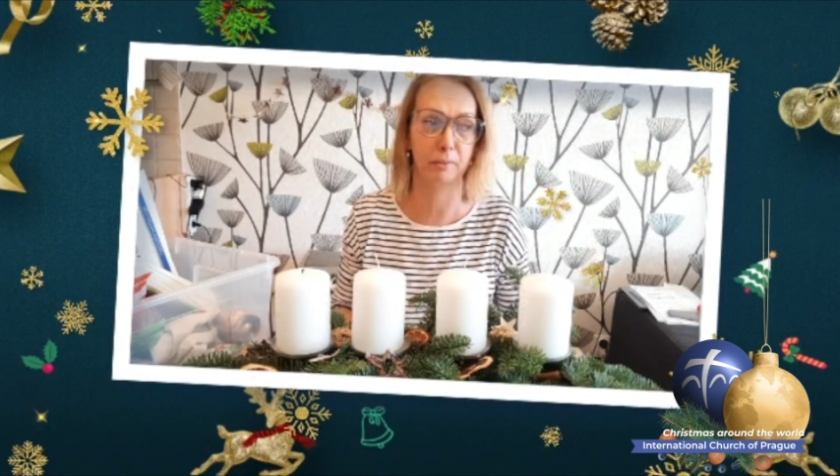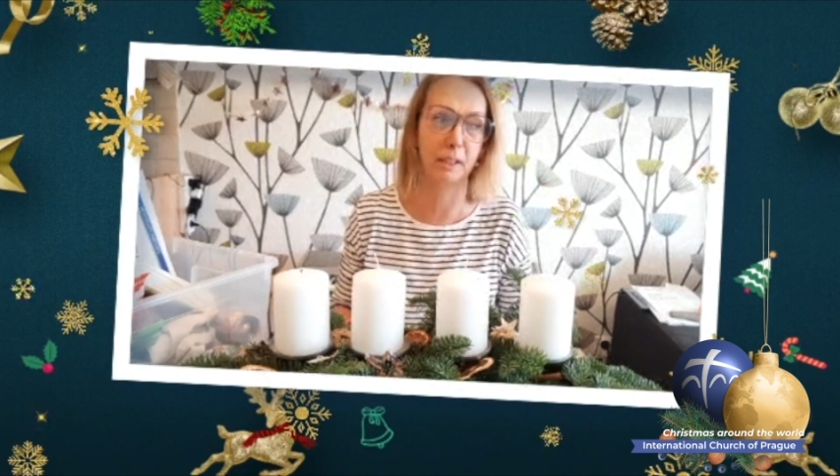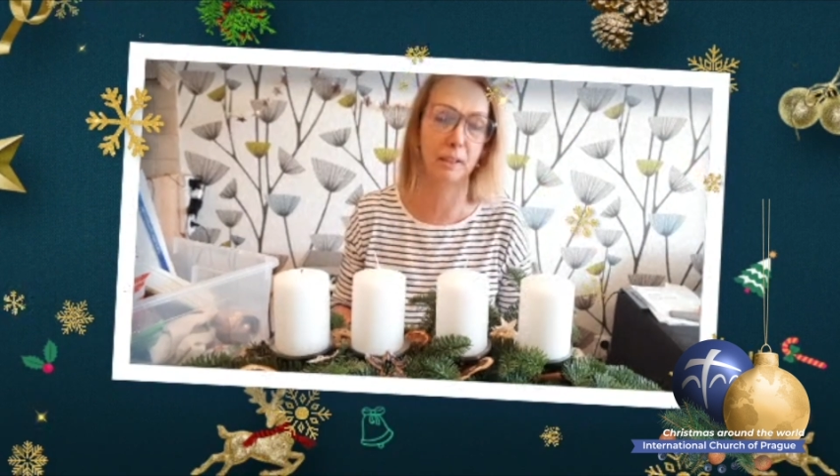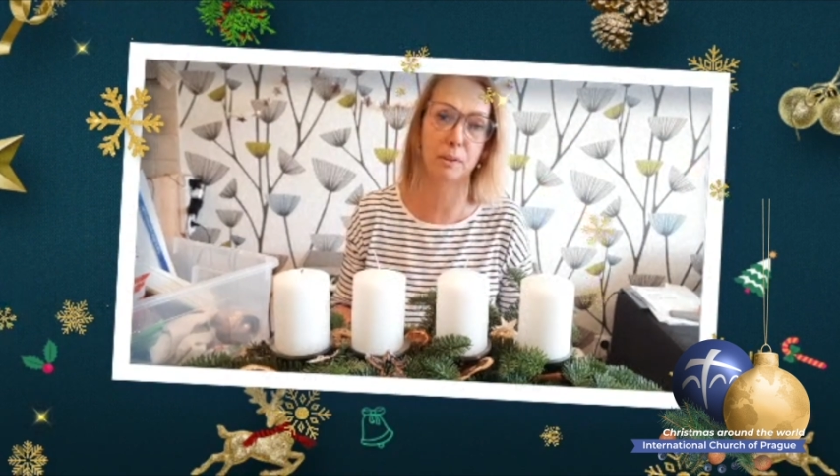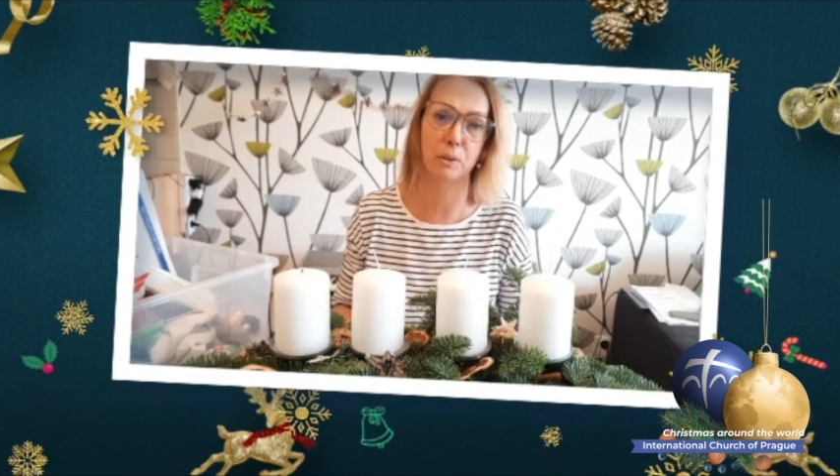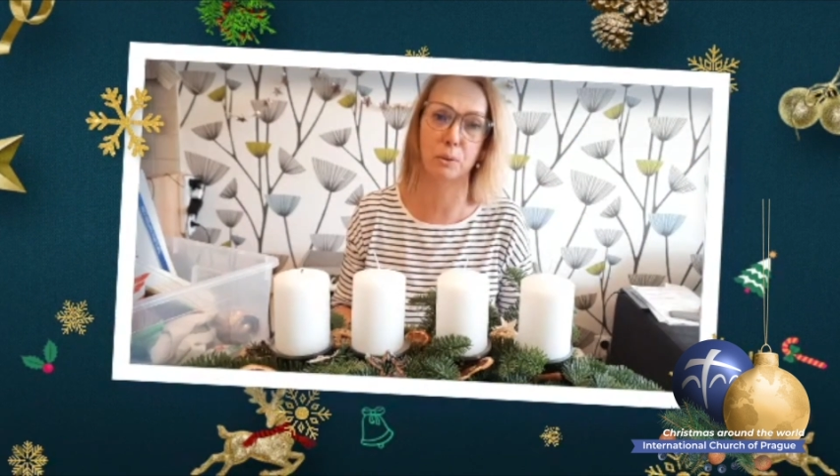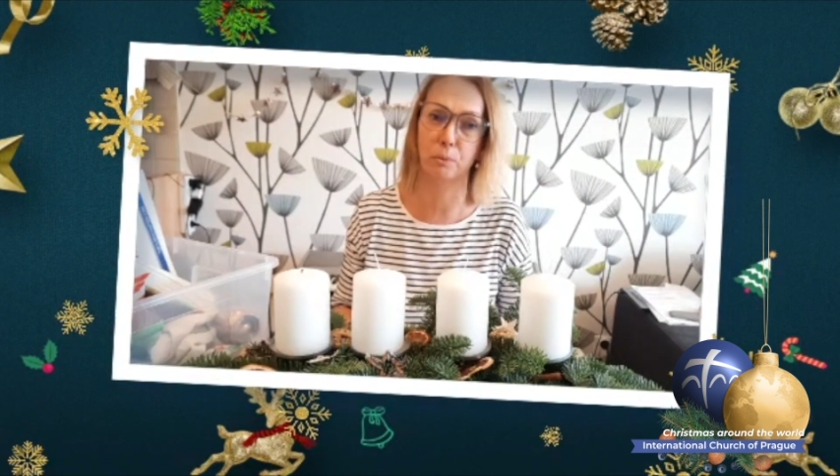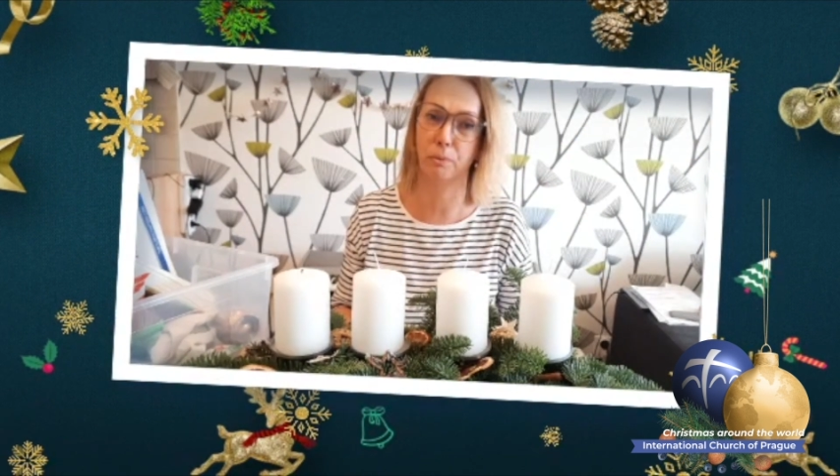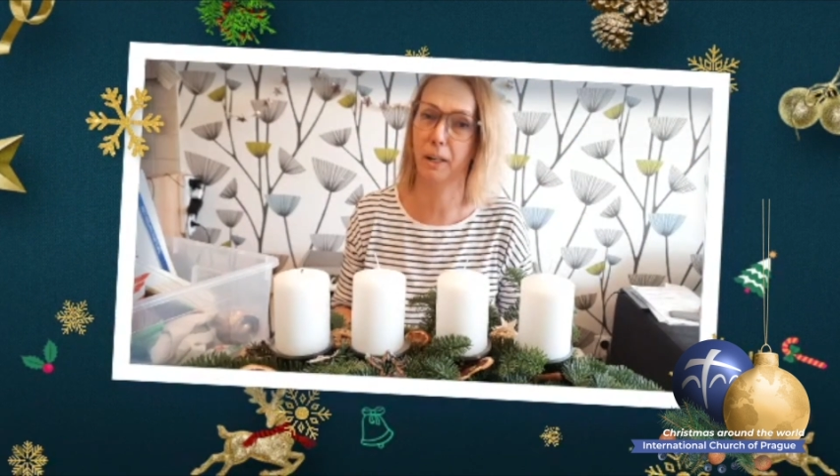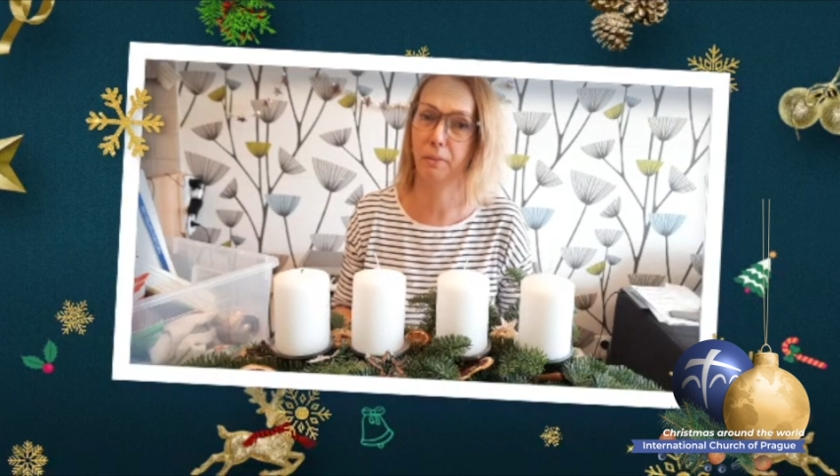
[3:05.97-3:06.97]
we give it
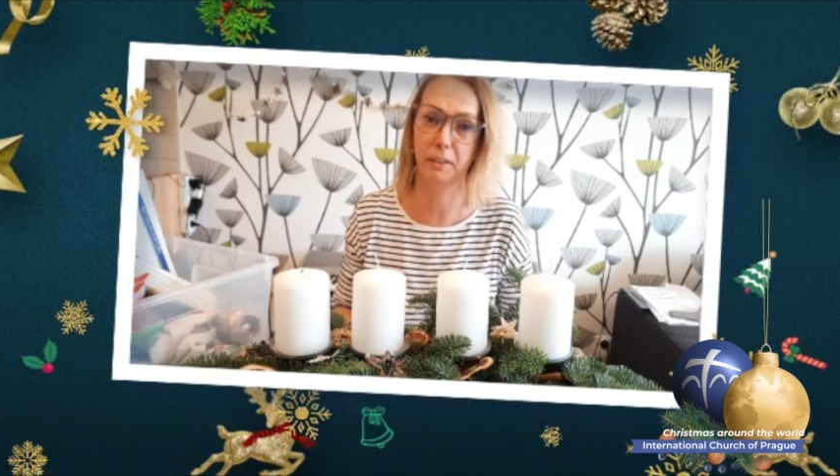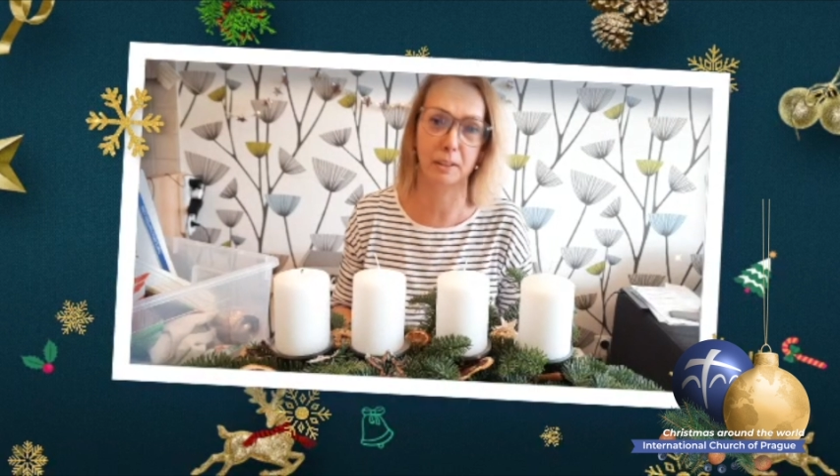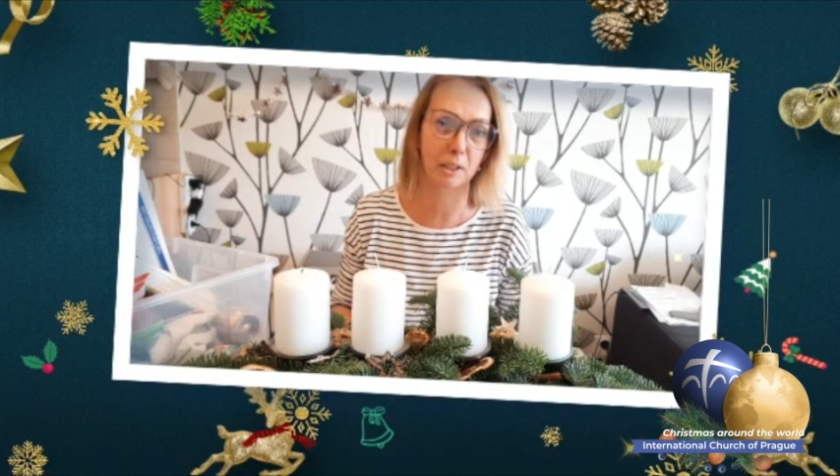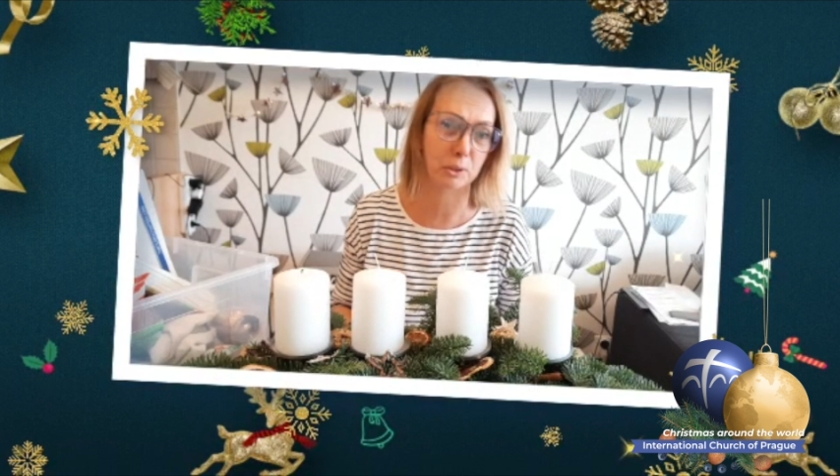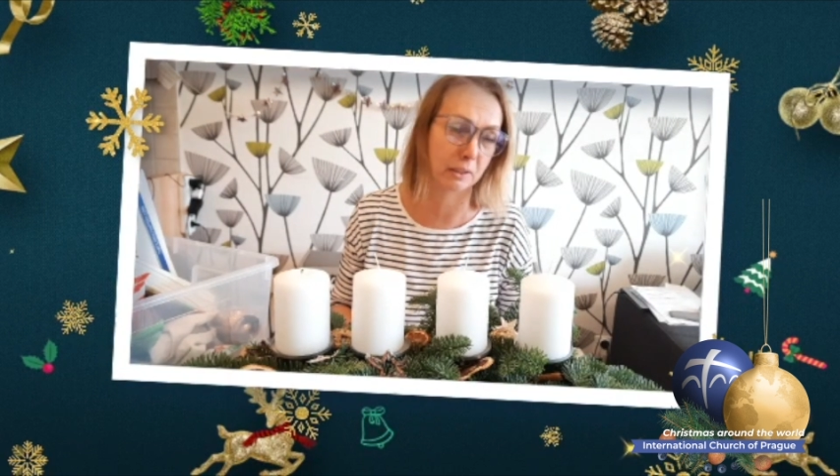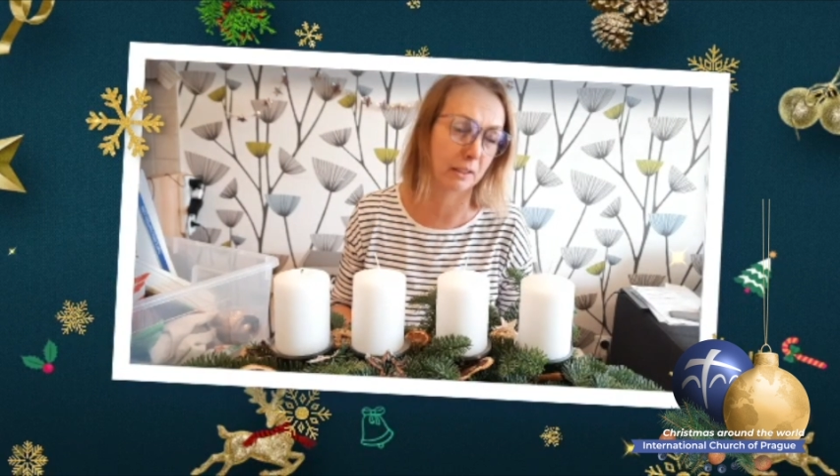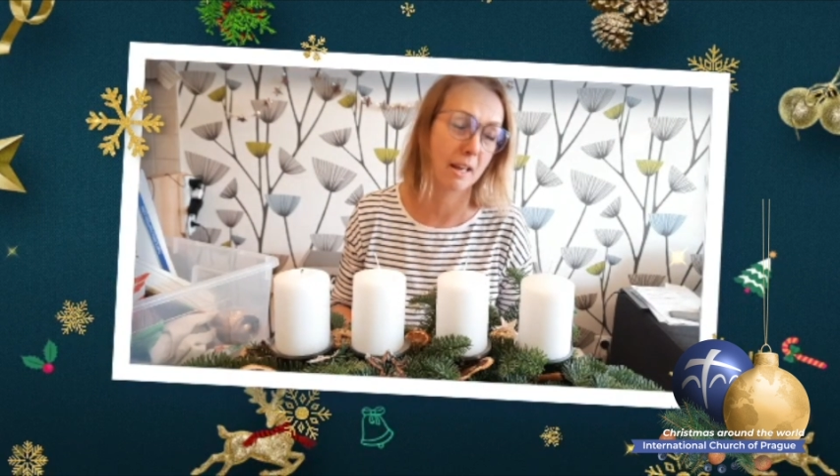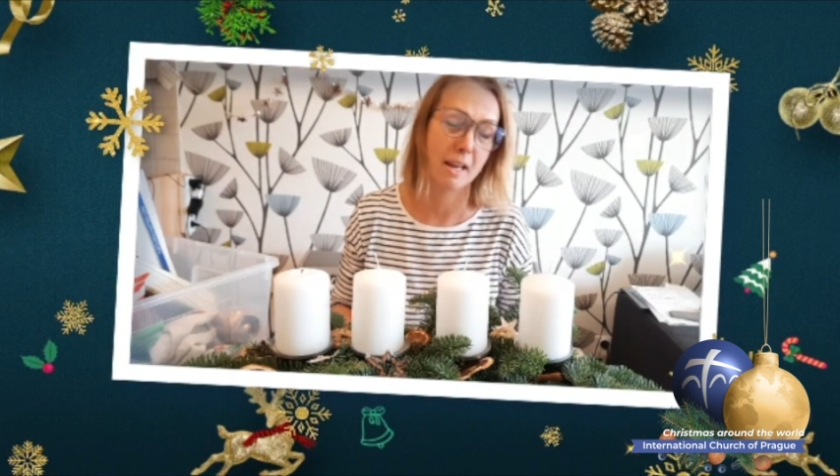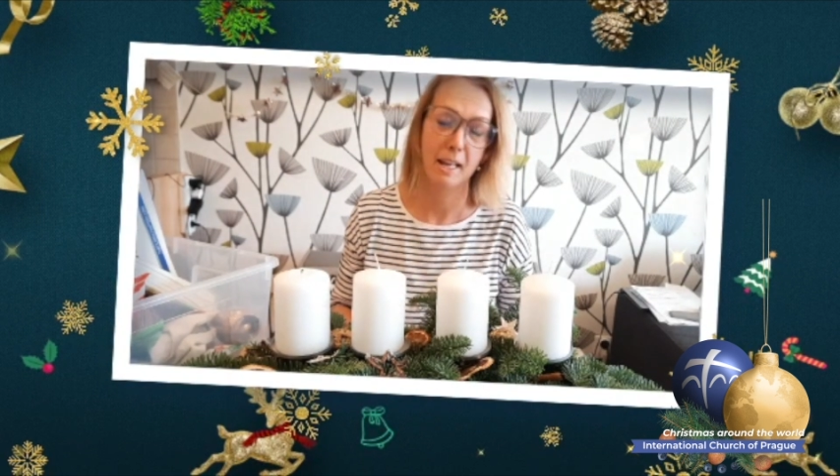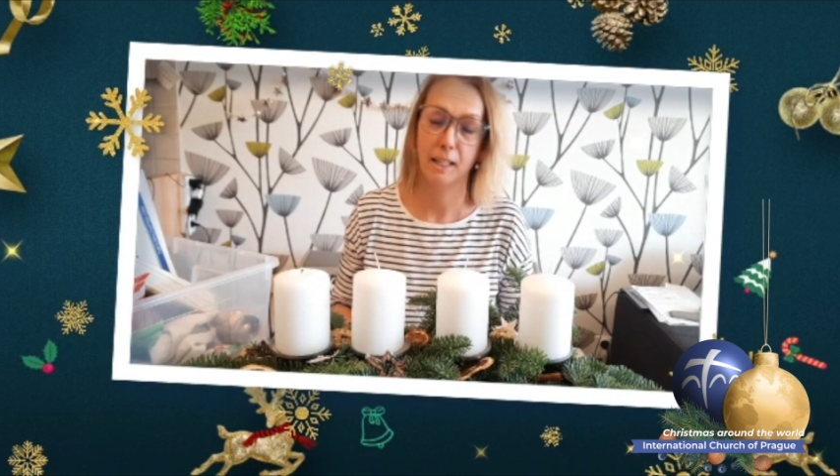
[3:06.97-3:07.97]
to farewell
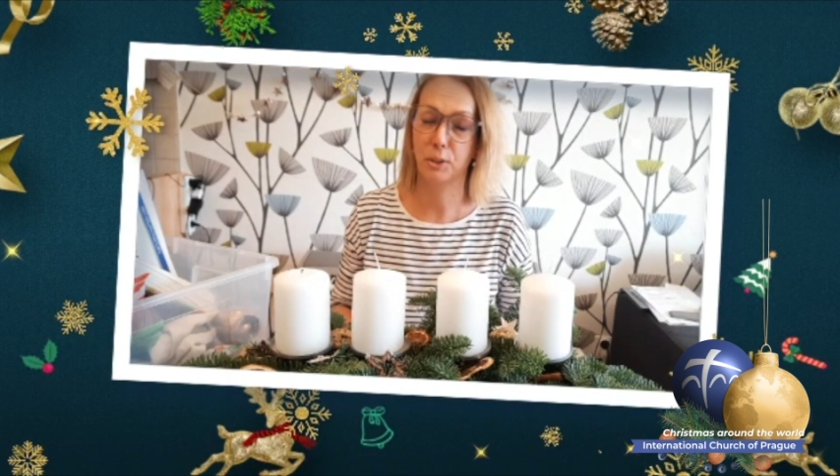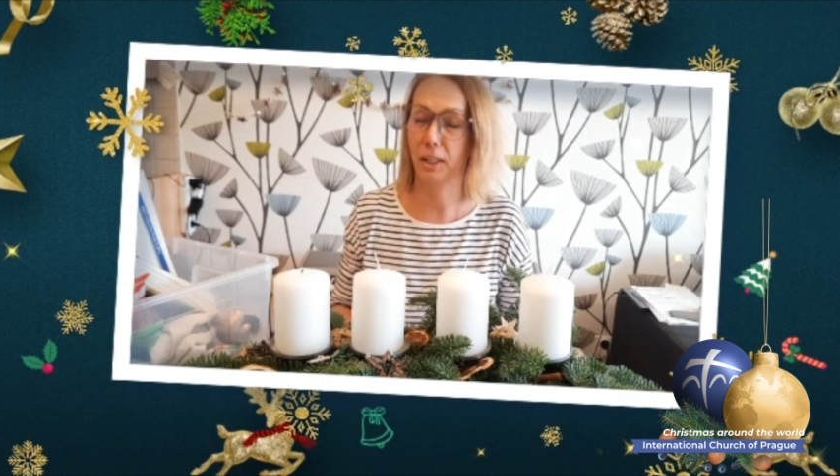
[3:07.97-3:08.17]
session.